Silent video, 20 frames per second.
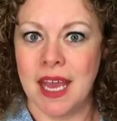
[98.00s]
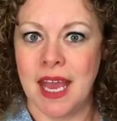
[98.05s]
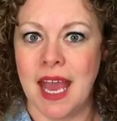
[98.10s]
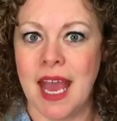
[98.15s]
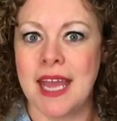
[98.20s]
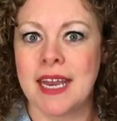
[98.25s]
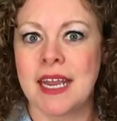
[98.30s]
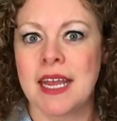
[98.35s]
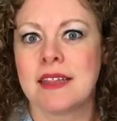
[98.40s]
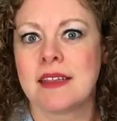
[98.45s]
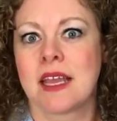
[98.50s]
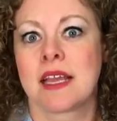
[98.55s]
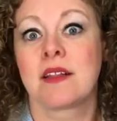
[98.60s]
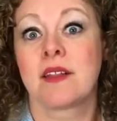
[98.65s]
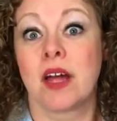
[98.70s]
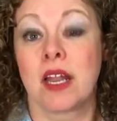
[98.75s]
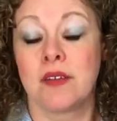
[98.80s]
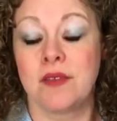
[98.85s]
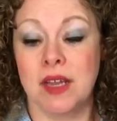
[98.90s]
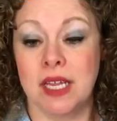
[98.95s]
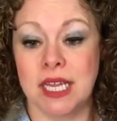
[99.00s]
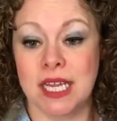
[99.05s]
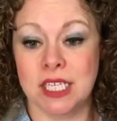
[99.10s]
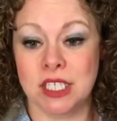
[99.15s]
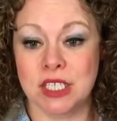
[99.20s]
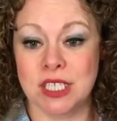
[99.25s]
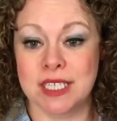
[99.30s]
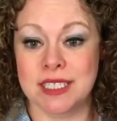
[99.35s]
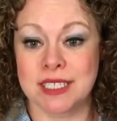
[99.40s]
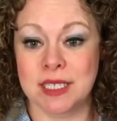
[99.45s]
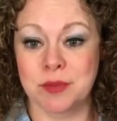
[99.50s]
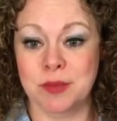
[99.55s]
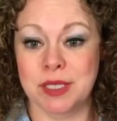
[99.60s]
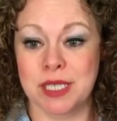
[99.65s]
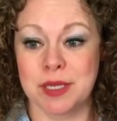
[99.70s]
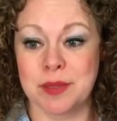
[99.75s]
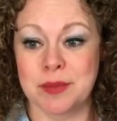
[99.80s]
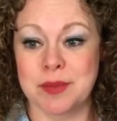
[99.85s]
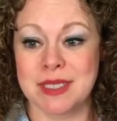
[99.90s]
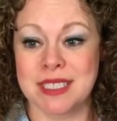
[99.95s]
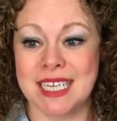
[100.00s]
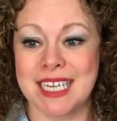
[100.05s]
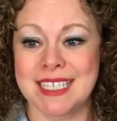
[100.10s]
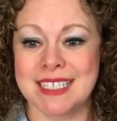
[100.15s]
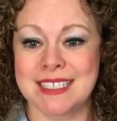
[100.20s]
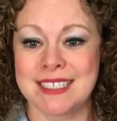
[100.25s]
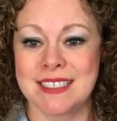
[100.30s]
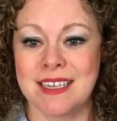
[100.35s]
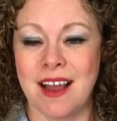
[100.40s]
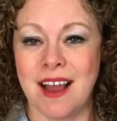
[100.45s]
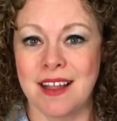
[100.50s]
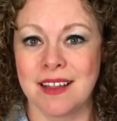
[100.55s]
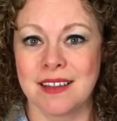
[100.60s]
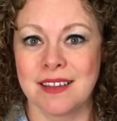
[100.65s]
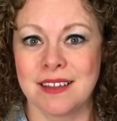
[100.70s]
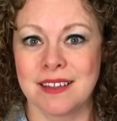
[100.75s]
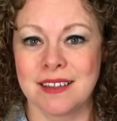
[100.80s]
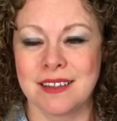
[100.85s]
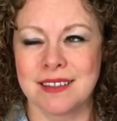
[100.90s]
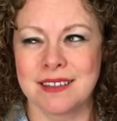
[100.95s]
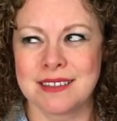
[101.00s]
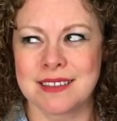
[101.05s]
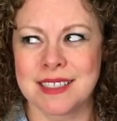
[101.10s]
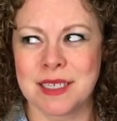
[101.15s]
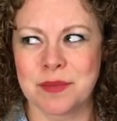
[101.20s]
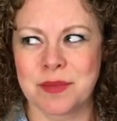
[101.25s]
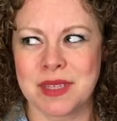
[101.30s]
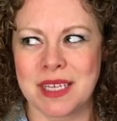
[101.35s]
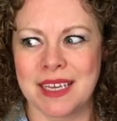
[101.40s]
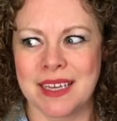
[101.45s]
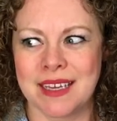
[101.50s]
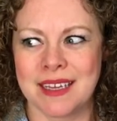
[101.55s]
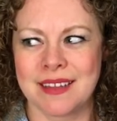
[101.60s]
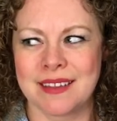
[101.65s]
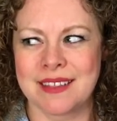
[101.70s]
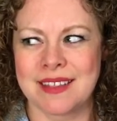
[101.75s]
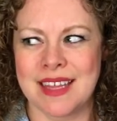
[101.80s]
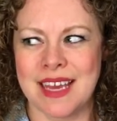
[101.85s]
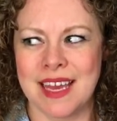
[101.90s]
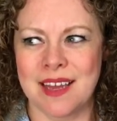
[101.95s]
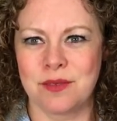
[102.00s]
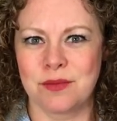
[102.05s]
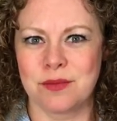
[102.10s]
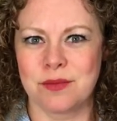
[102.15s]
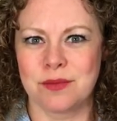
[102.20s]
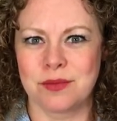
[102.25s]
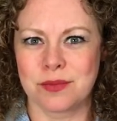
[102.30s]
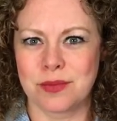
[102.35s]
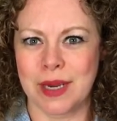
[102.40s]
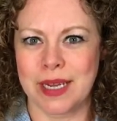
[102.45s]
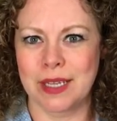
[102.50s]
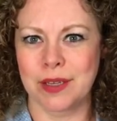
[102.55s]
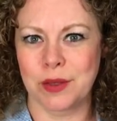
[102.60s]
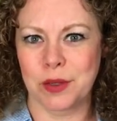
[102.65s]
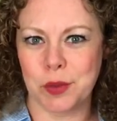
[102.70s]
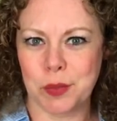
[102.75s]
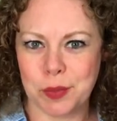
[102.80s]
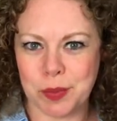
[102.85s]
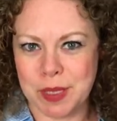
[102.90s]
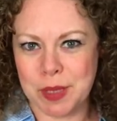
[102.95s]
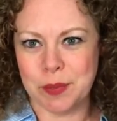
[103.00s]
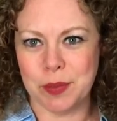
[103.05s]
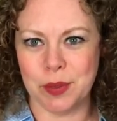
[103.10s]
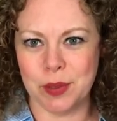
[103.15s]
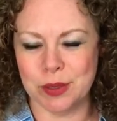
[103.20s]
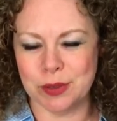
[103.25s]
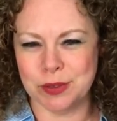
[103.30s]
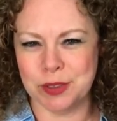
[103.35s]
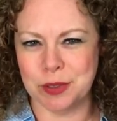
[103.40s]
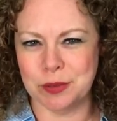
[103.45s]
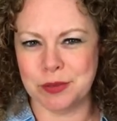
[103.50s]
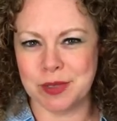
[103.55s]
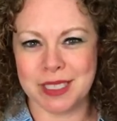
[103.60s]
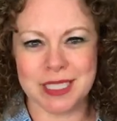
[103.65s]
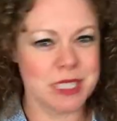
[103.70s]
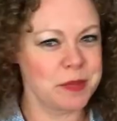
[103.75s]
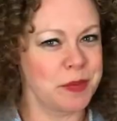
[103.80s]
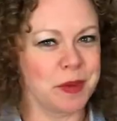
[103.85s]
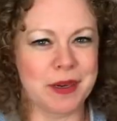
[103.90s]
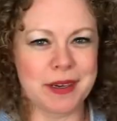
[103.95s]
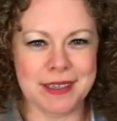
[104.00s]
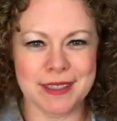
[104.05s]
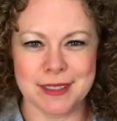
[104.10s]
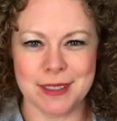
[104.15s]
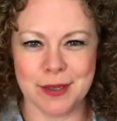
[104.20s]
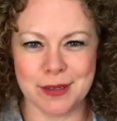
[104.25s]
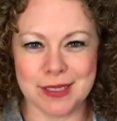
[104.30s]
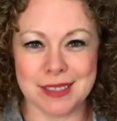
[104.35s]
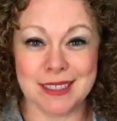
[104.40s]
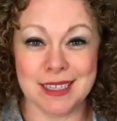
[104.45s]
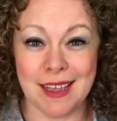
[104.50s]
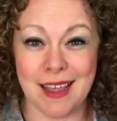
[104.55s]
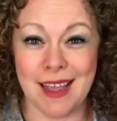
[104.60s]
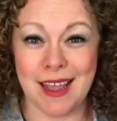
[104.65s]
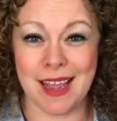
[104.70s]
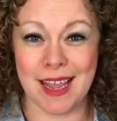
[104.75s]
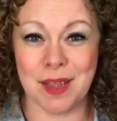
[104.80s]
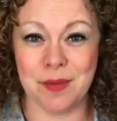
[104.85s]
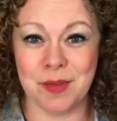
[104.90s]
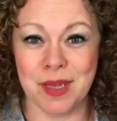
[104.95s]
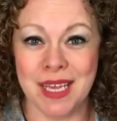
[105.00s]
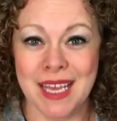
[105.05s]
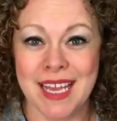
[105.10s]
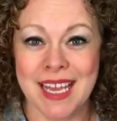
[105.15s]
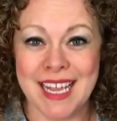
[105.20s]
And, and like a lot of ADHD symptoms, it's not something that regular people don't experience all the time.